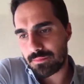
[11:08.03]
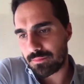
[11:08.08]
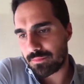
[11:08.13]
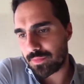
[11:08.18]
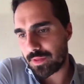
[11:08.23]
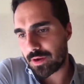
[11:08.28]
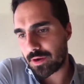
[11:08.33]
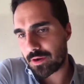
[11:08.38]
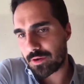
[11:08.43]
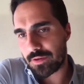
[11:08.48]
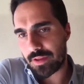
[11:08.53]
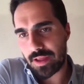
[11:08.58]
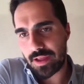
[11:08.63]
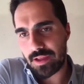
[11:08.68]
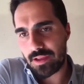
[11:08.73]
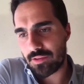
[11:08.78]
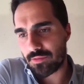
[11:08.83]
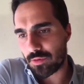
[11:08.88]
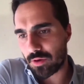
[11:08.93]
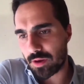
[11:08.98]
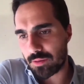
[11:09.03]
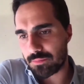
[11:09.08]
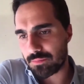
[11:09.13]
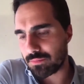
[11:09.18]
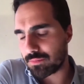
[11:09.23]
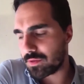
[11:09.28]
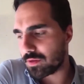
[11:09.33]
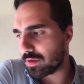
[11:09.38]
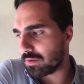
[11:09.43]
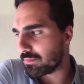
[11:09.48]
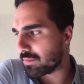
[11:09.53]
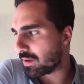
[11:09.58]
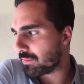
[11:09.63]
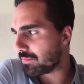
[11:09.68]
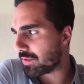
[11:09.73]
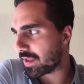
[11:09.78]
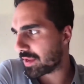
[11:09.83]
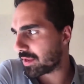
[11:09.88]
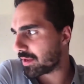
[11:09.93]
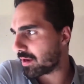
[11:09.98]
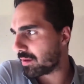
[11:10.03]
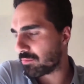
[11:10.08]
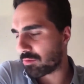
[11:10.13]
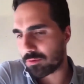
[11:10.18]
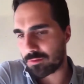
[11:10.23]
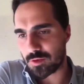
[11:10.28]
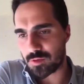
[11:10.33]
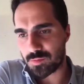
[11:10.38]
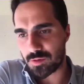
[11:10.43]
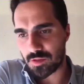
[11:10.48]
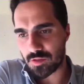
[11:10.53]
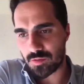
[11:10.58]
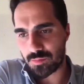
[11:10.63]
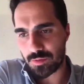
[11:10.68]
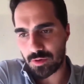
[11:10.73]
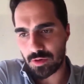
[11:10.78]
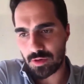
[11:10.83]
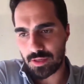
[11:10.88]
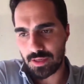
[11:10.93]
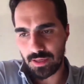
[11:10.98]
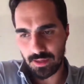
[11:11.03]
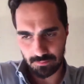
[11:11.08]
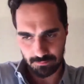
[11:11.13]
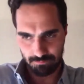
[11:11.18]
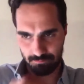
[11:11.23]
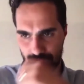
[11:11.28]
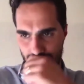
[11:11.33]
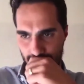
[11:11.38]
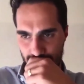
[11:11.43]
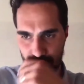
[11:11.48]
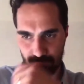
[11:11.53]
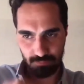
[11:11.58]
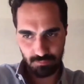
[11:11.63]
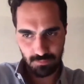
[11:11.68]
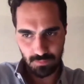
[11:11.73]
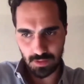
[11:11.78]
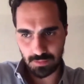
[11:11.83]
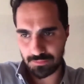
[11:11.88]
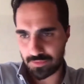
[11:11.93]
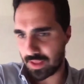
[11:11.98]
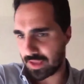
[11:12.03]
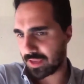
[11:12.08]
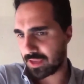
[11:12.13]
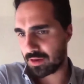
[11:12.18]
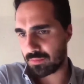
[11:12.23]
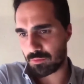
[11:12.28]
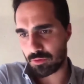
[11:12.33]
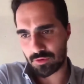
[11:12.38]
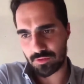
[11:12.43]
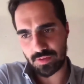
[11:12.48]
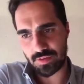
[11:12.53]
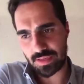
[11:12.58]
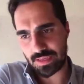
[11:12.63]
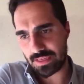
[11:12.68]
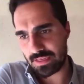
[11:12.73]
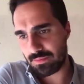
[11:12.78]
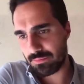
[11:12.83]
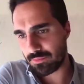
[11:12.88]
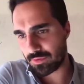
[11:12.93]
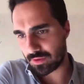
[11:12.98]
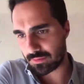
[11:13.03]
There are days where I'm taking on more responsibility, I'm taking on more teams.